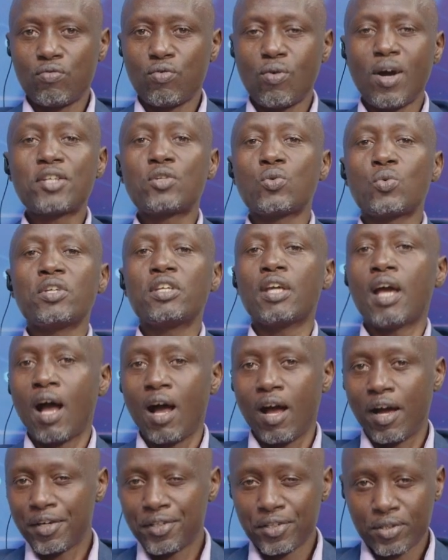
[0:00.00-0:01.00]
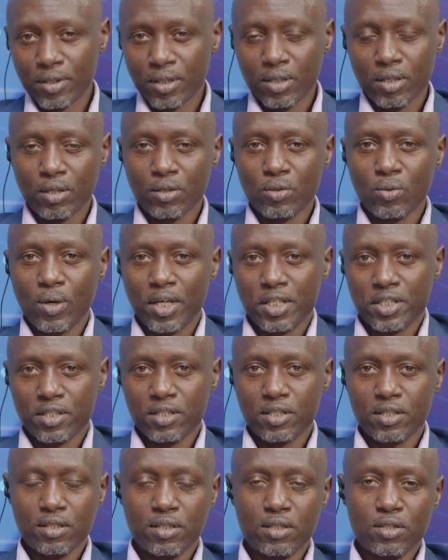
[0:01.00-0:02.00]
what we are and what
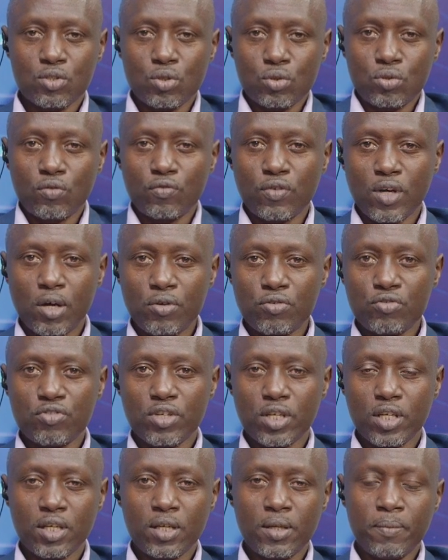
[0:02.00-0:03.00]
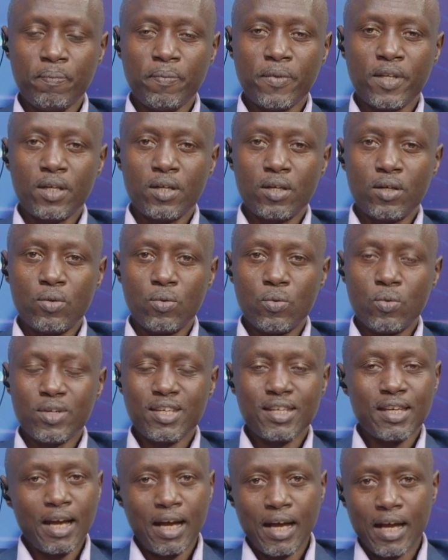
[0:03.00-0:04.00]
sort of country
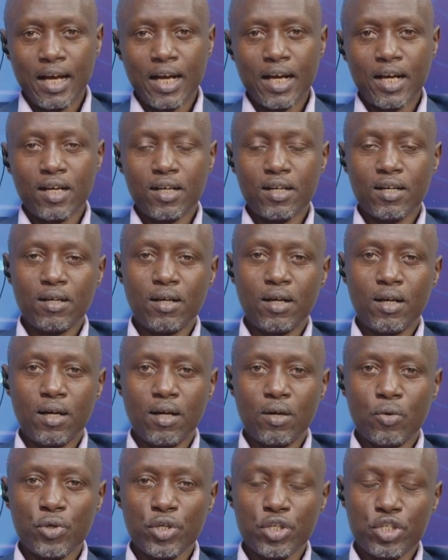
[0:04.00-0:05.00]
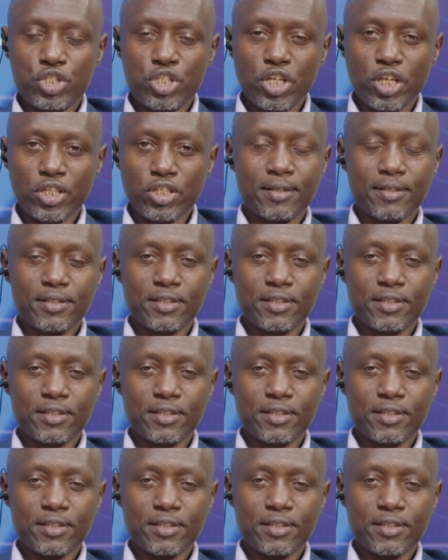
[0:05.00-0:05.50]
we are, will change.